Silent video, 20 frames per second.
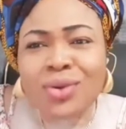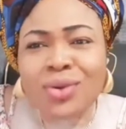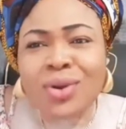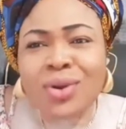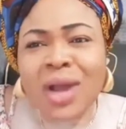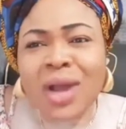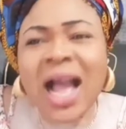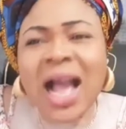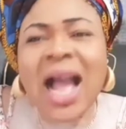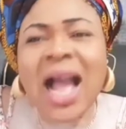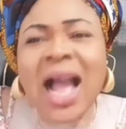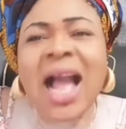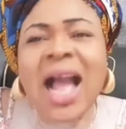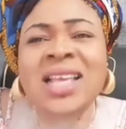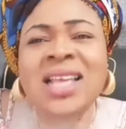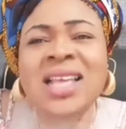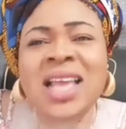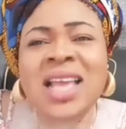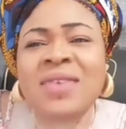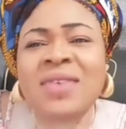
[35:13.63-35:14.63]
a
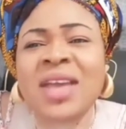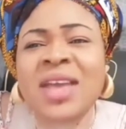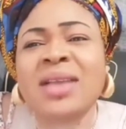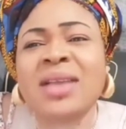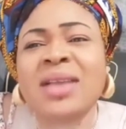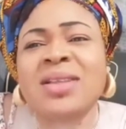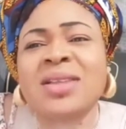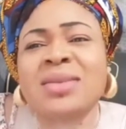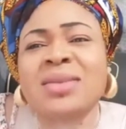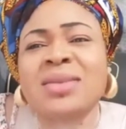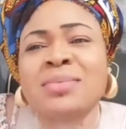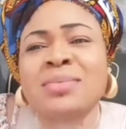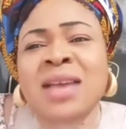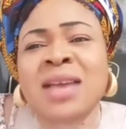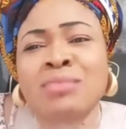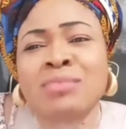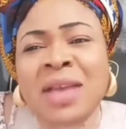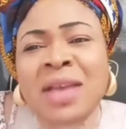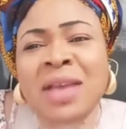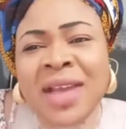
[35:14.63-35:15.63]
ye we mi
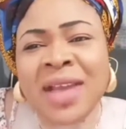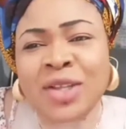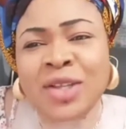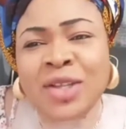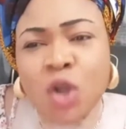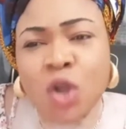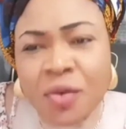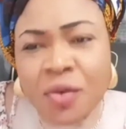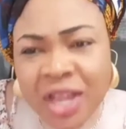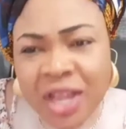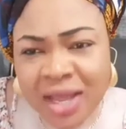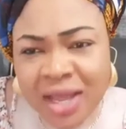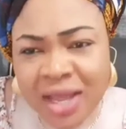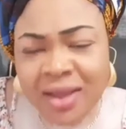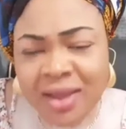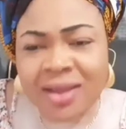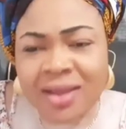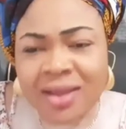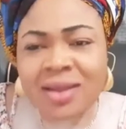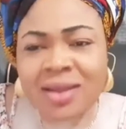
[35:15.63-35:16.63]
egbe be do
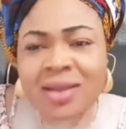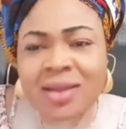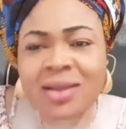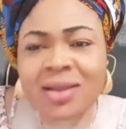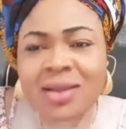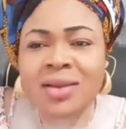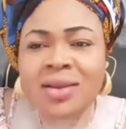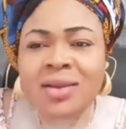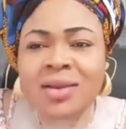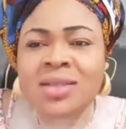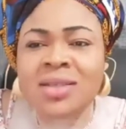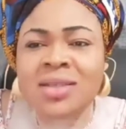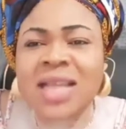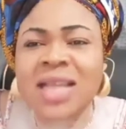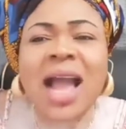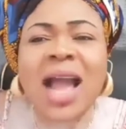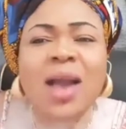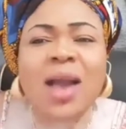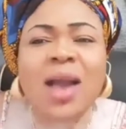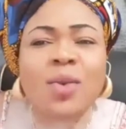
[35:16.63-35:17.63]
bi
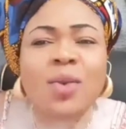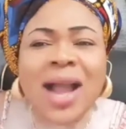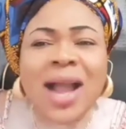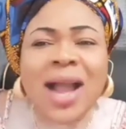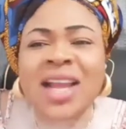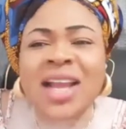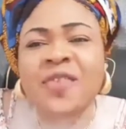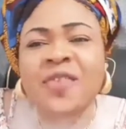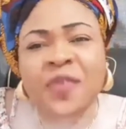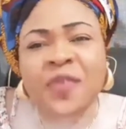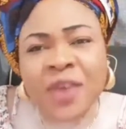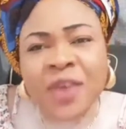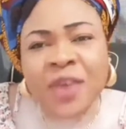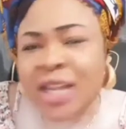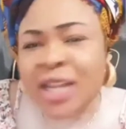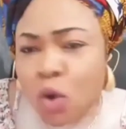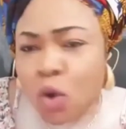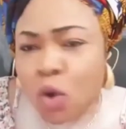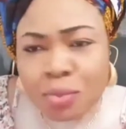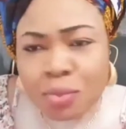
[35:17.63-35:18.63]
da wa gi
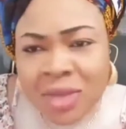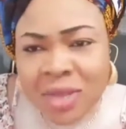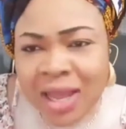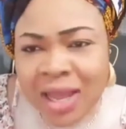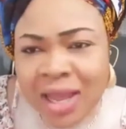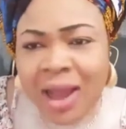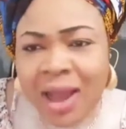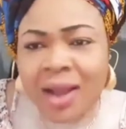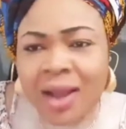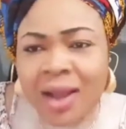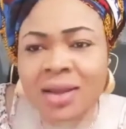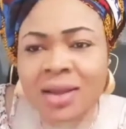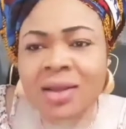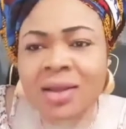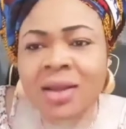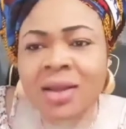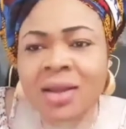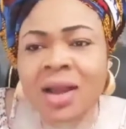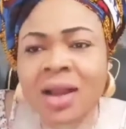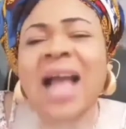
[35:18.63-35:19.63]
friend o pe a
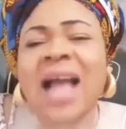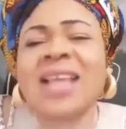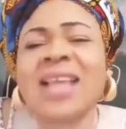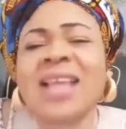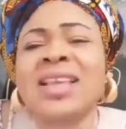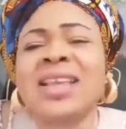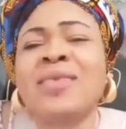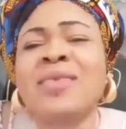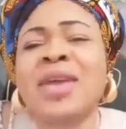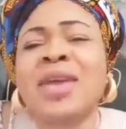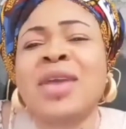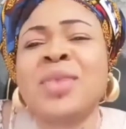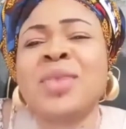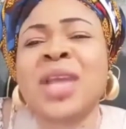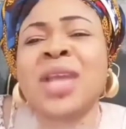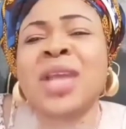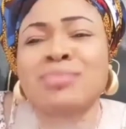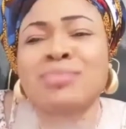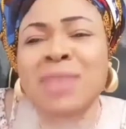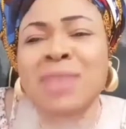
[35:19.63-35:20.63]
a ye we mi
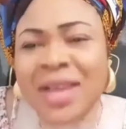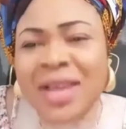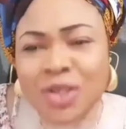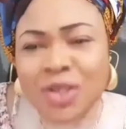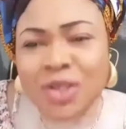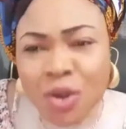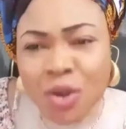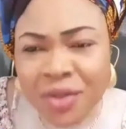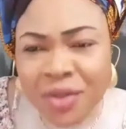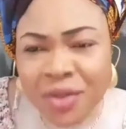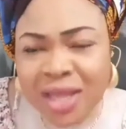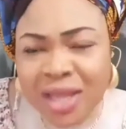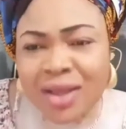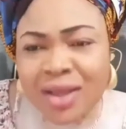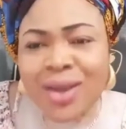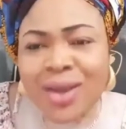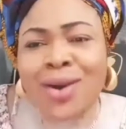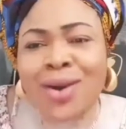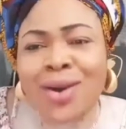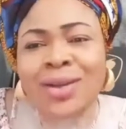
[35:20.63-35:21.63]
egbe be do bi
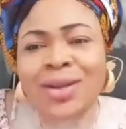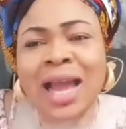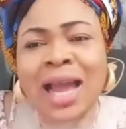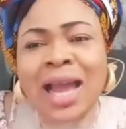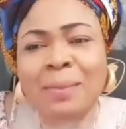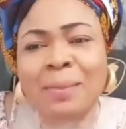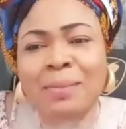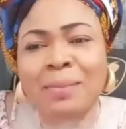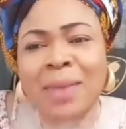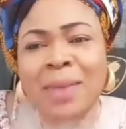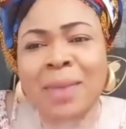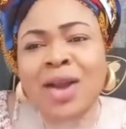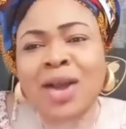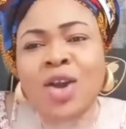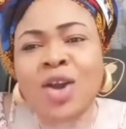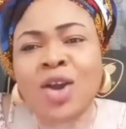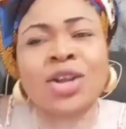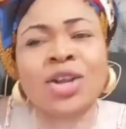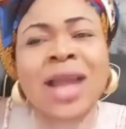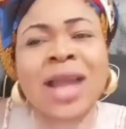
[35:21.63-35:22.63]
ona ma
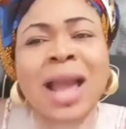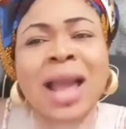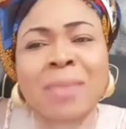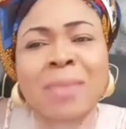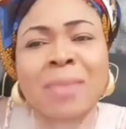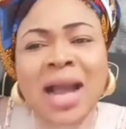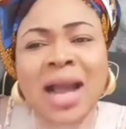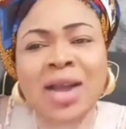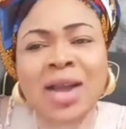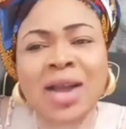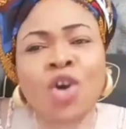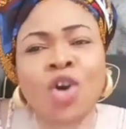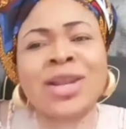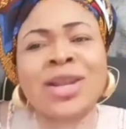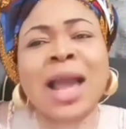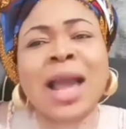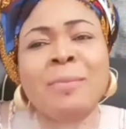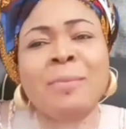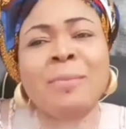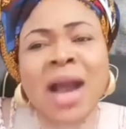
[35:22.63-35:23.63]
ona ma
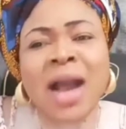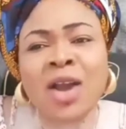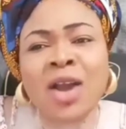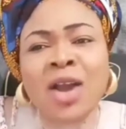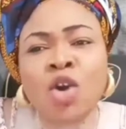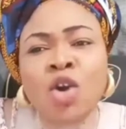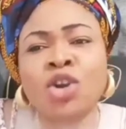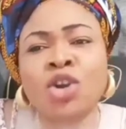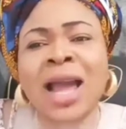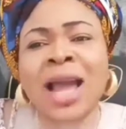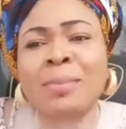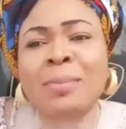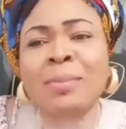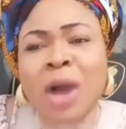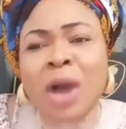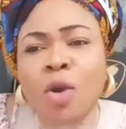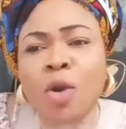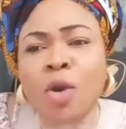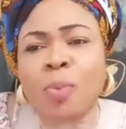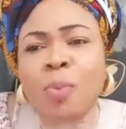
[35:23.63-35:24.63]
ona ma ona
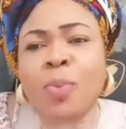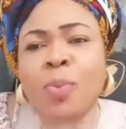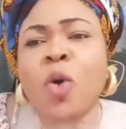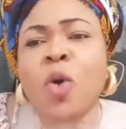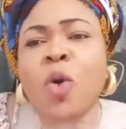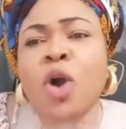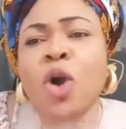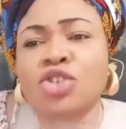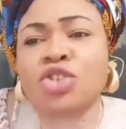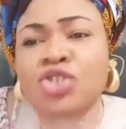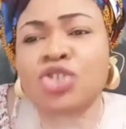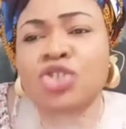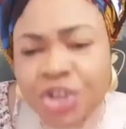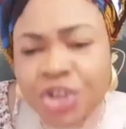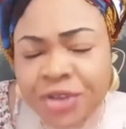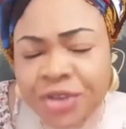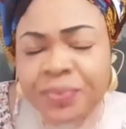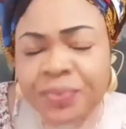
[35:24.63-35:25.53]
ma o bo wo je